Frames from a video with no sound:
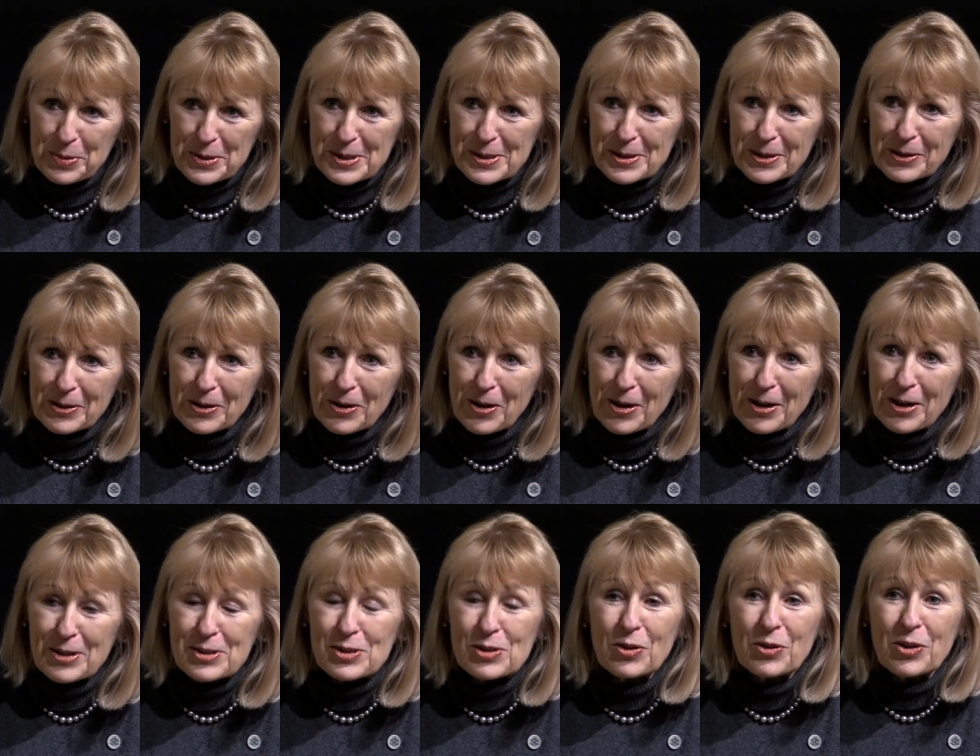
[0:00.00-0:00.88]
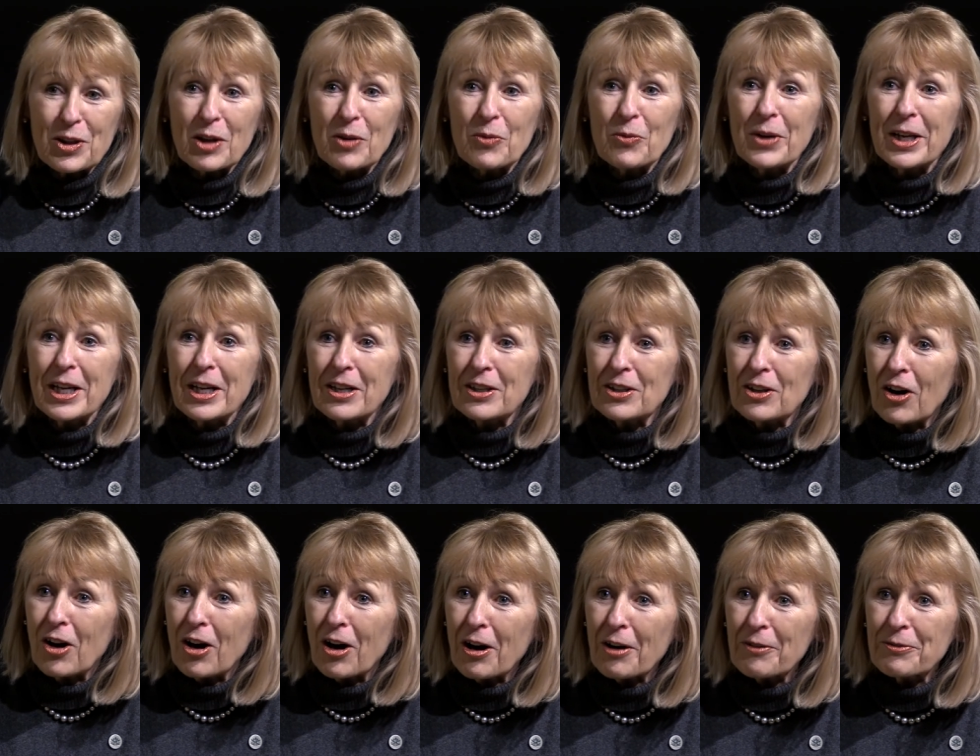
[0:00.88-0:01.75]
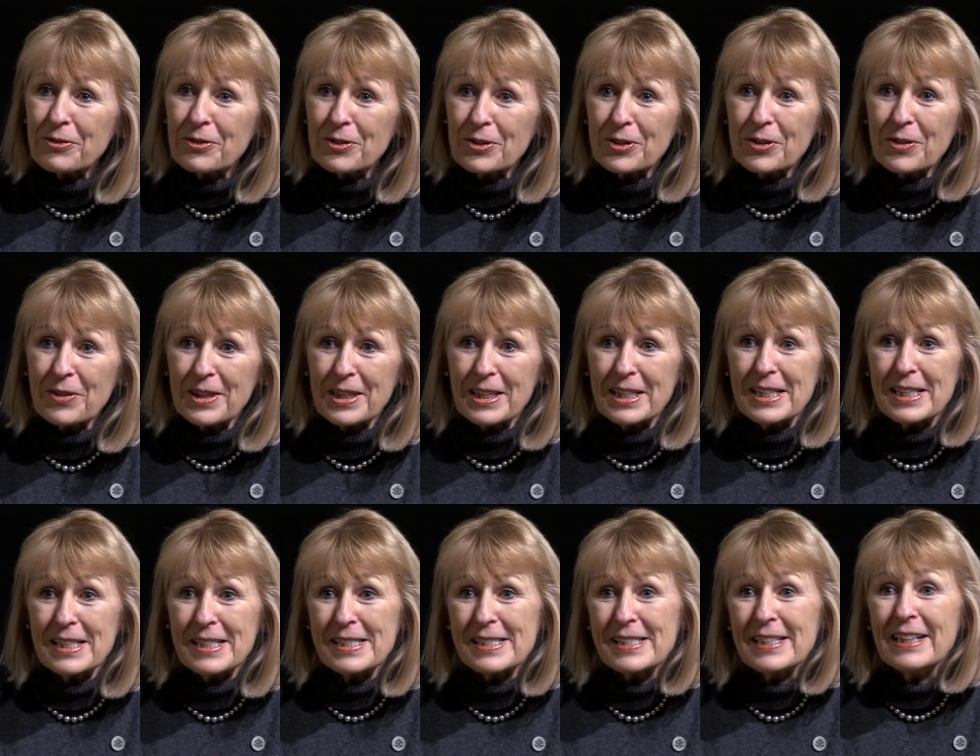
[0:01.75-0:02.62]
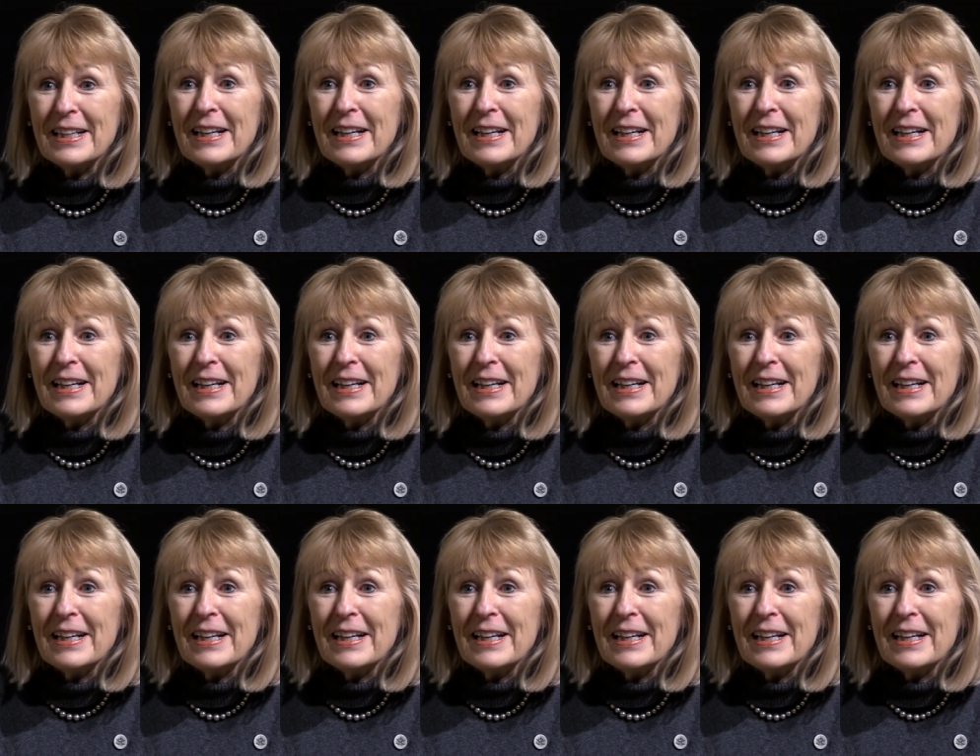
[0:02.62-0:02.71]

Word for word: us along so that we can offer these